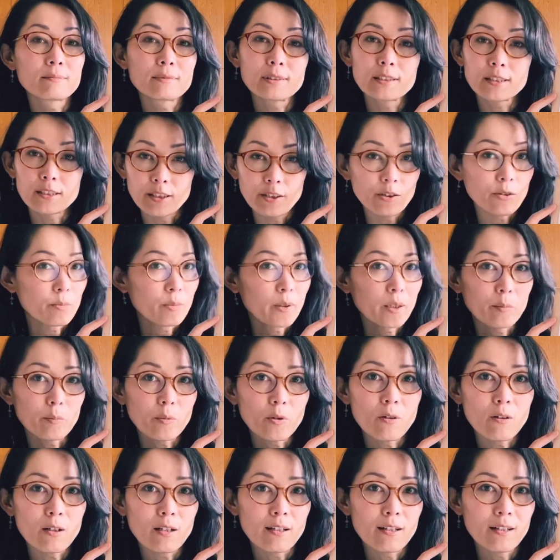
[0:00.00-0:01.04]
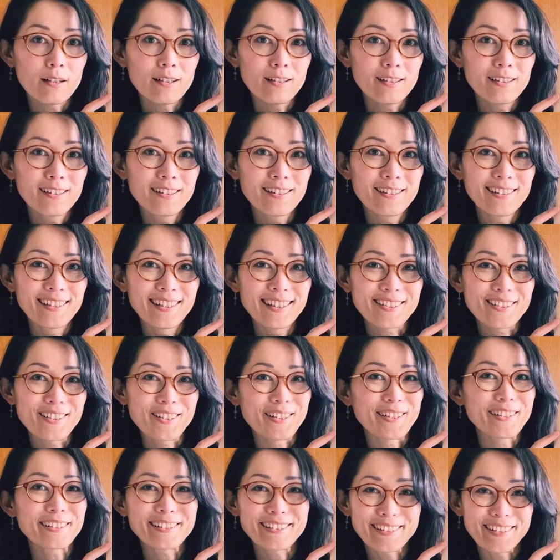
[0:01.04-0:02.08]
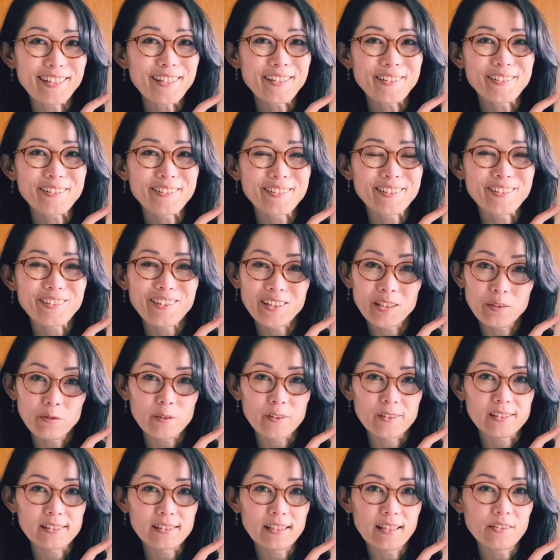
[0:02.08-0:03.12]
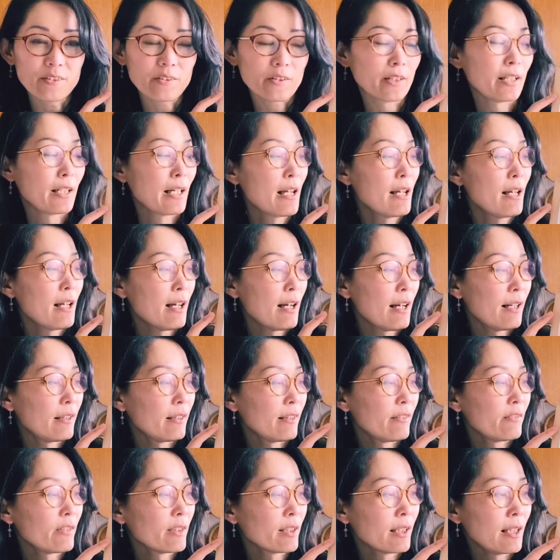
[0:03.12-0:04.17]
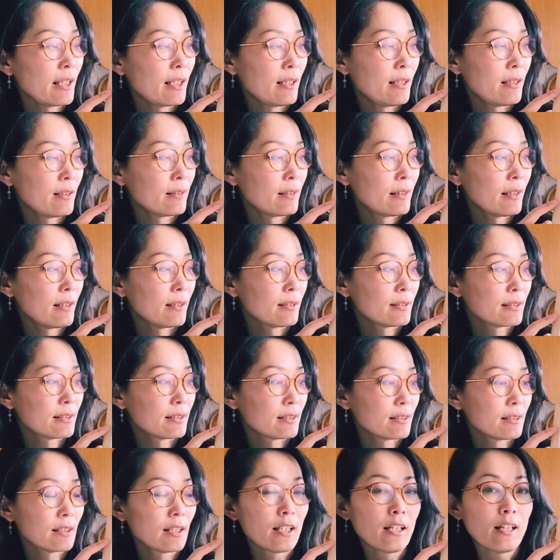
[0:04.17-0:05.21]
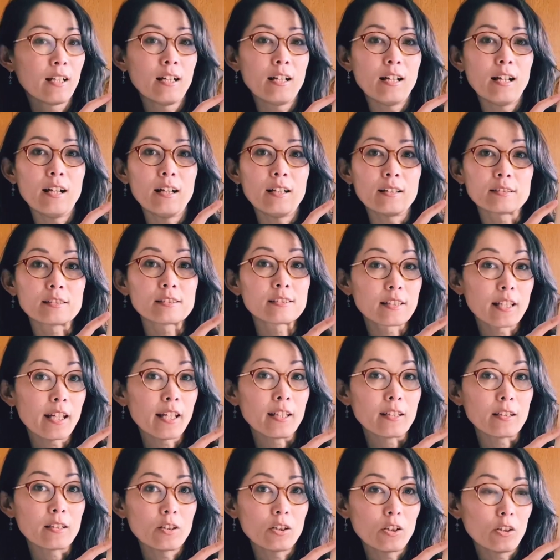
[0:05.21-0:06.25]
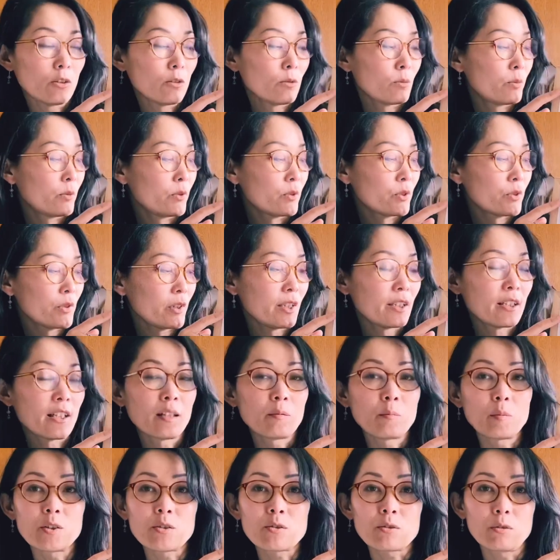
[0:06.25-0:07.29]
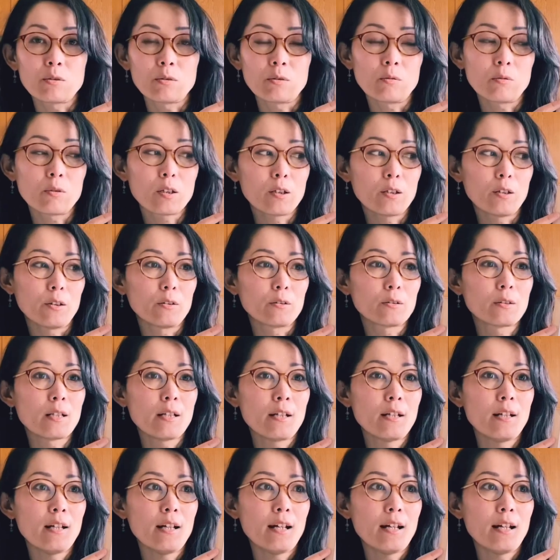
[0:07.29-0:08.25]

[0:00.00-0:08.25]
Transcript: still 21st century living in this state of three-dimensional world,